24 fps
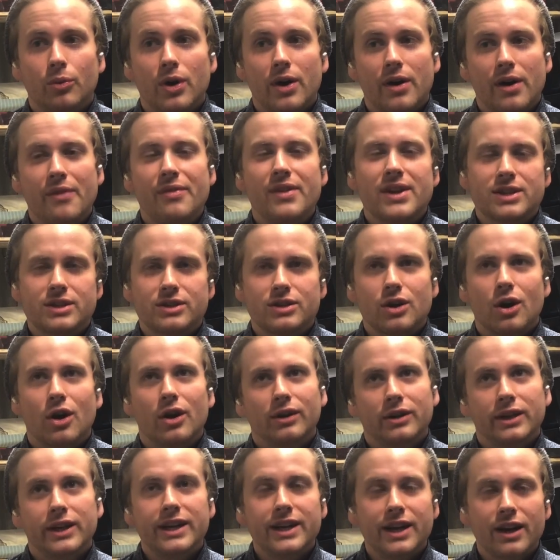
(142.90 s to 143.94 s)
and this sort
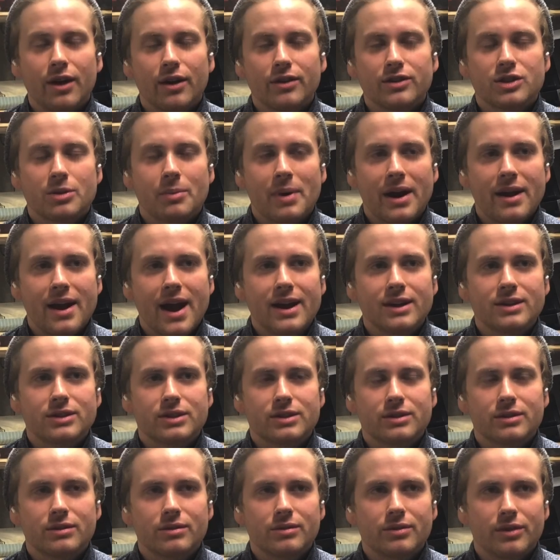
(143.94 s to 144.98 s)
of leading on to my next,
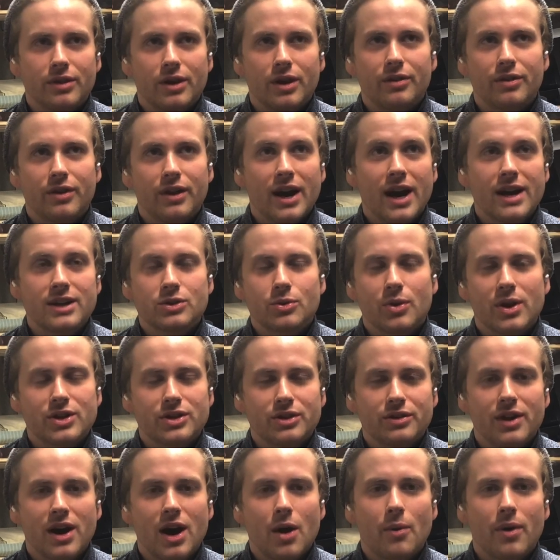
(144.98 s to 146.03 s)
the, the next
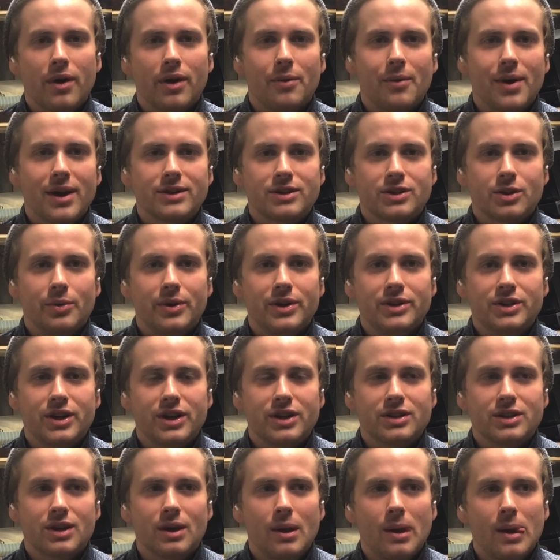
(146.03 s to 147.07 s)
question that I want to answer, which
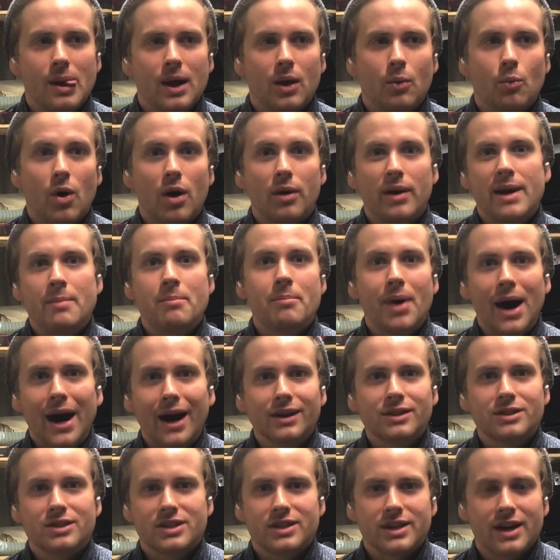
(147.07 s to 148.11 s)
is what
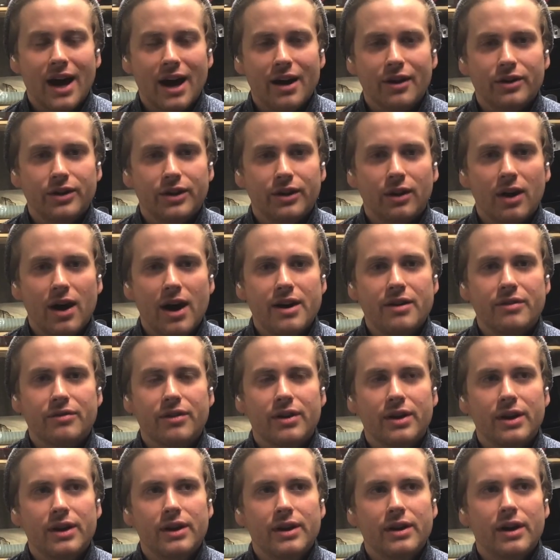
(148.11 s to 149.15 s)
impact has it had on your life?
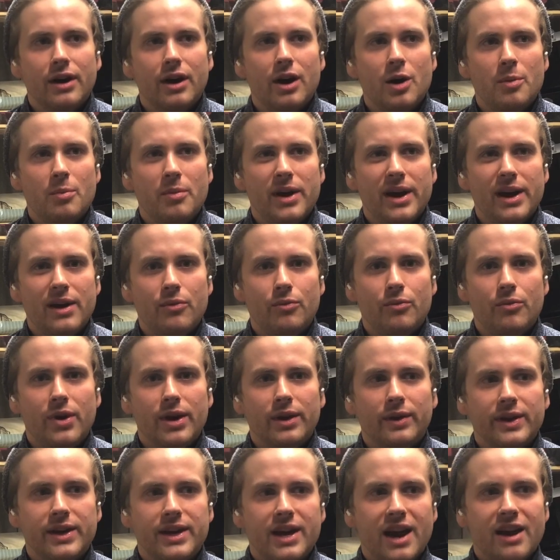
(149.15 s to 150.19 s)
um, it
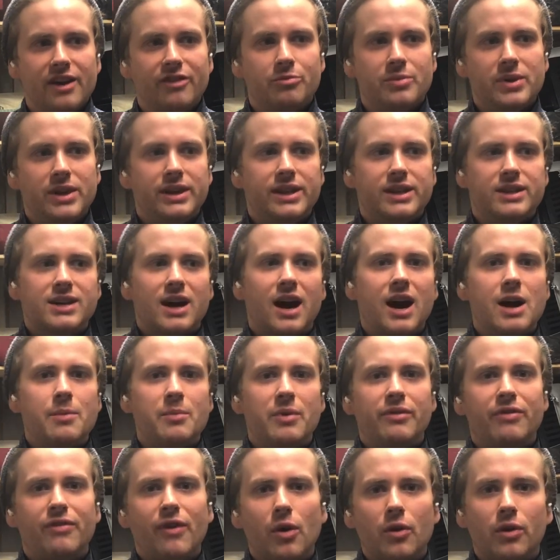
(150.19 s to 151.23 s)
really gave me the time
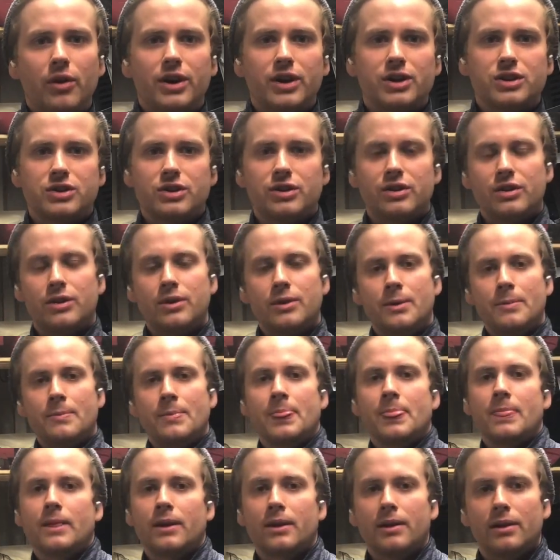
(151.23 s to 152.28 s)
and focus and
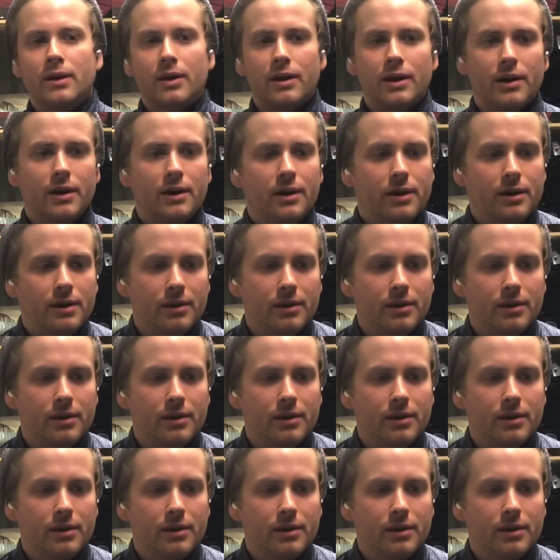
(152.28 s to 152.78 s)
uh,